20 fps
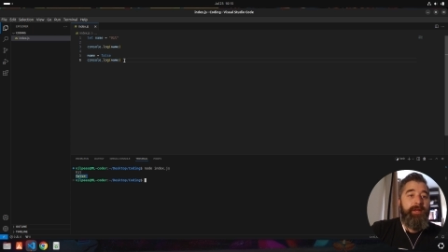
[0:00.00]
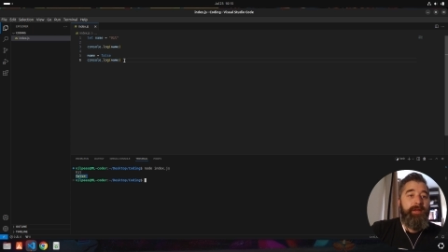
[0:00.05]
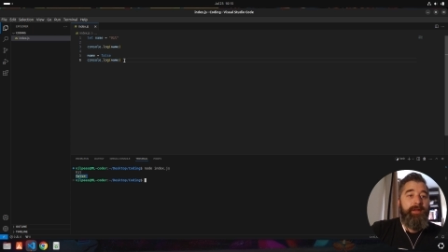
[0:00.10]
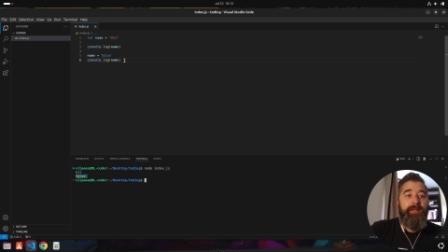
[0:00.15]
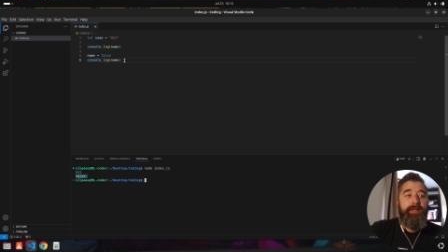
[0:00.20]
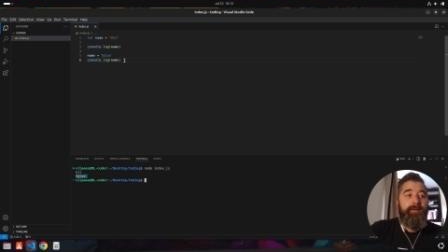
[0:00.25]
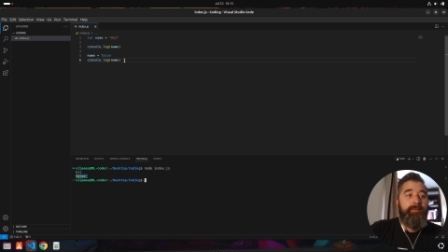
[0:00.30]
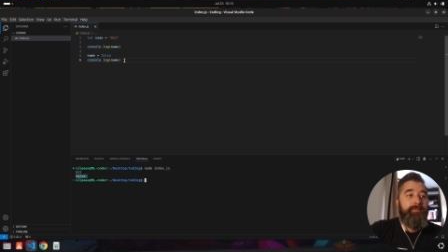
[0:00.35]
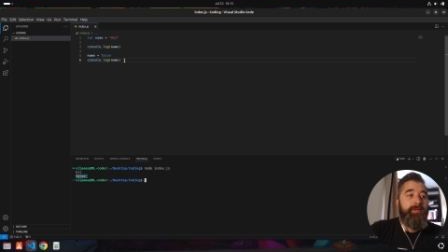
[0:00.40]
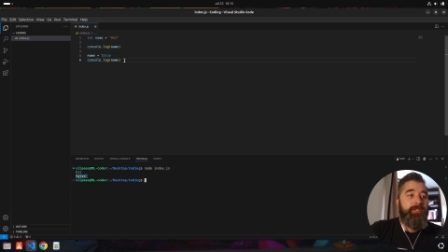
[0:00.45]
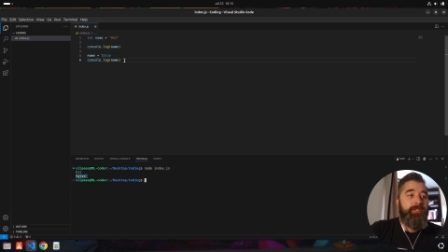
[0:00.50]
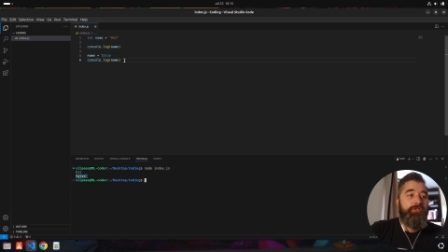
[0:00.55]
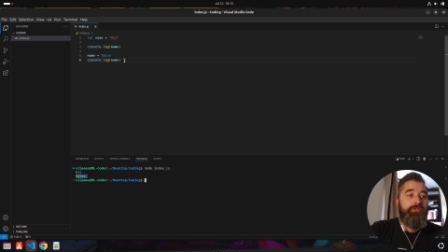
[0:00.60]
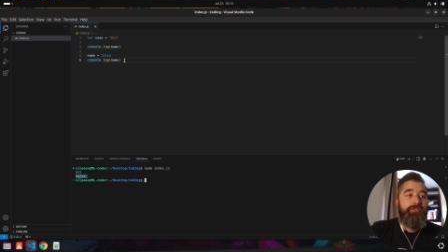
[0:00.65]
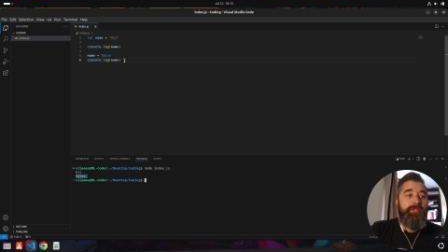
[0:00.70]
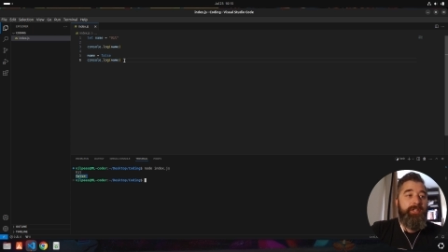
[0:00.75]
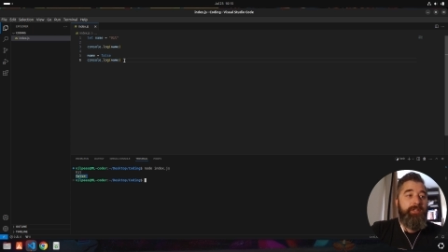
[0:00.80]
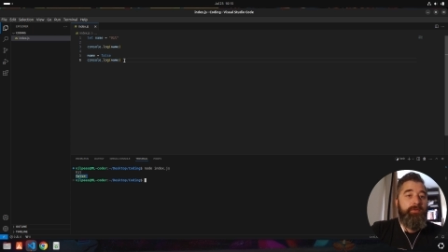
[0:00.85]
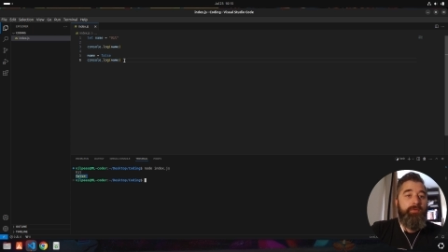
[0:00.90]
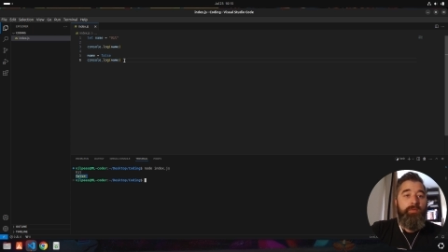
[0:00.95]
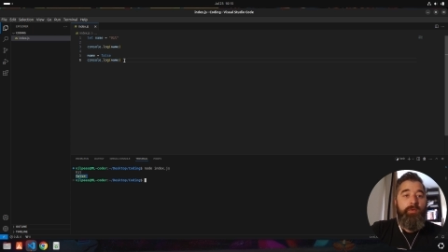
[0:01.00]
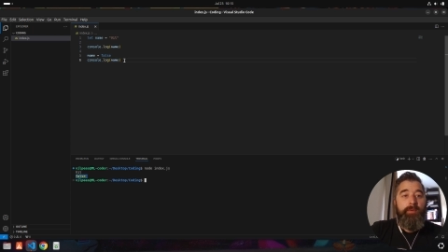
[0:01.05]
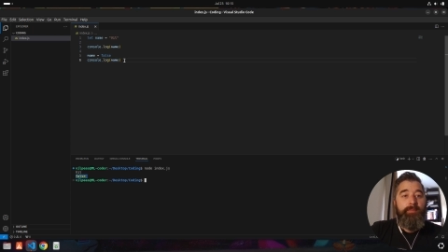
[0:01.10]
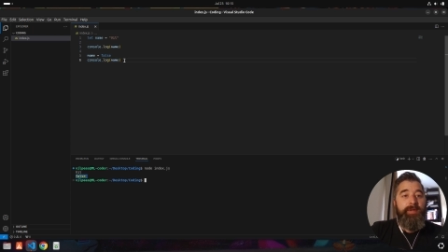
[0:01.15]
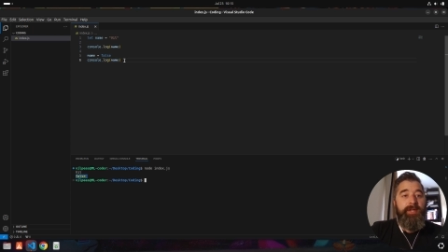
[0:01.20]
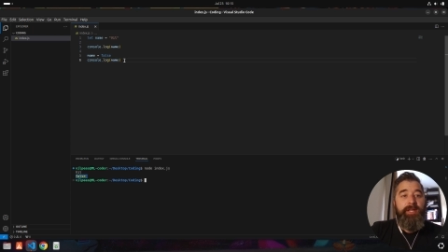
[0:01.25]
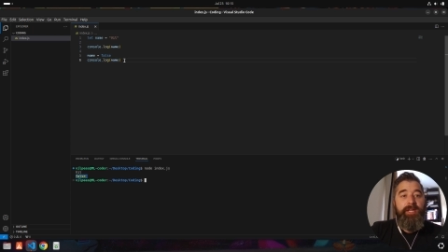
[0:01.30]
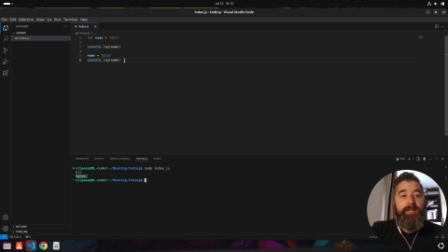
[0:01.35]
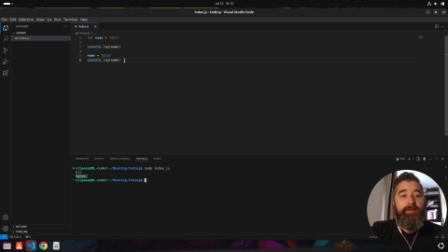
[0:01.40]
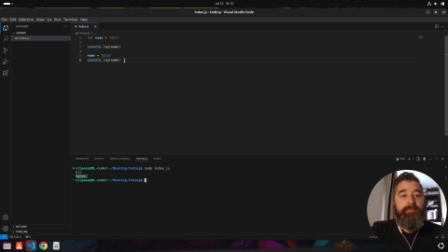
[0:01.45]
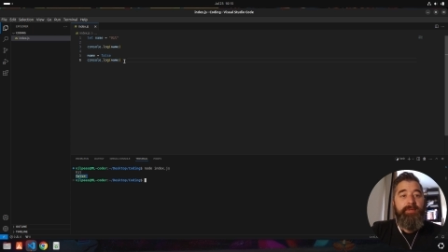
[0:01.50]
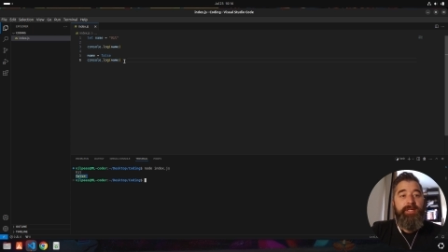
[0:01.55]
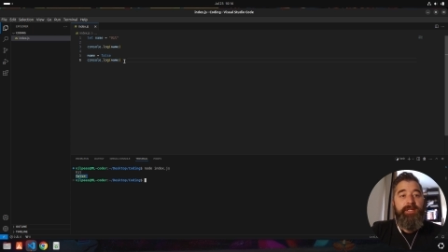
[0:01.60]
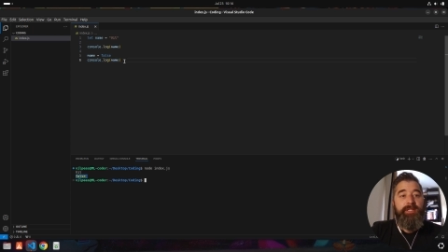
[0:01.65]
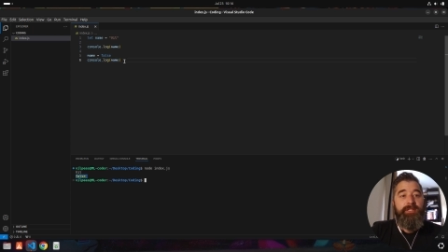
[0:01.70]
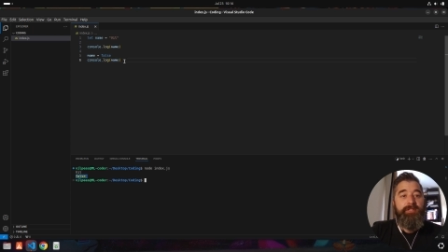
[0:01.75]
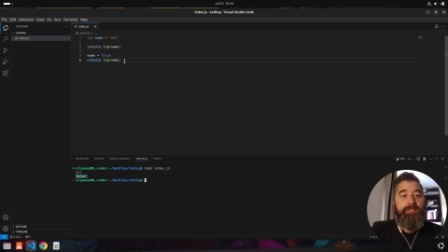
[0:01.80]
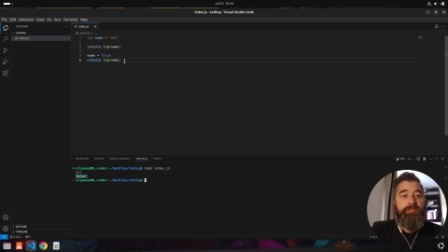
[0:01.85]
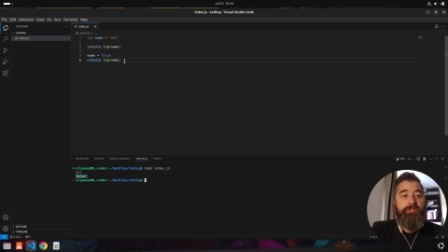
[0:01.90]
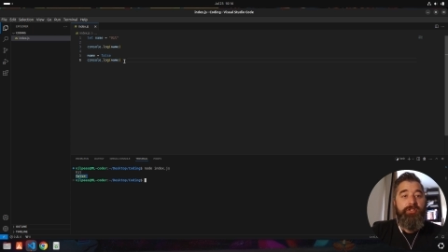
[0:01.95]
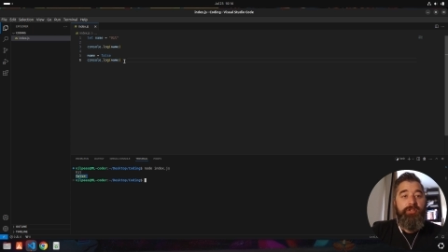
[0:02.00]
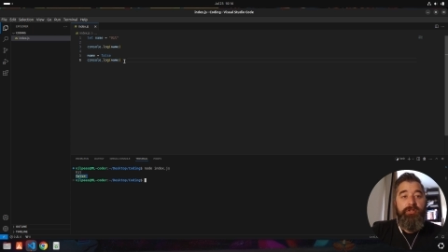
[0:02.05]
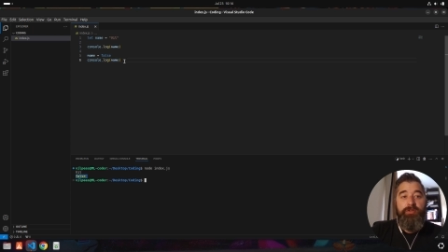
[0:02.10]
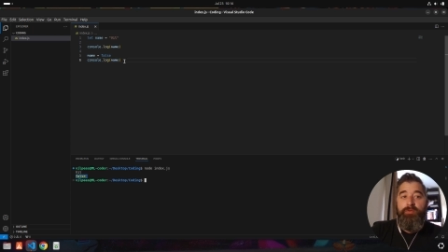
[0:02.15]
it can be a string, 1 minute it can be an integer,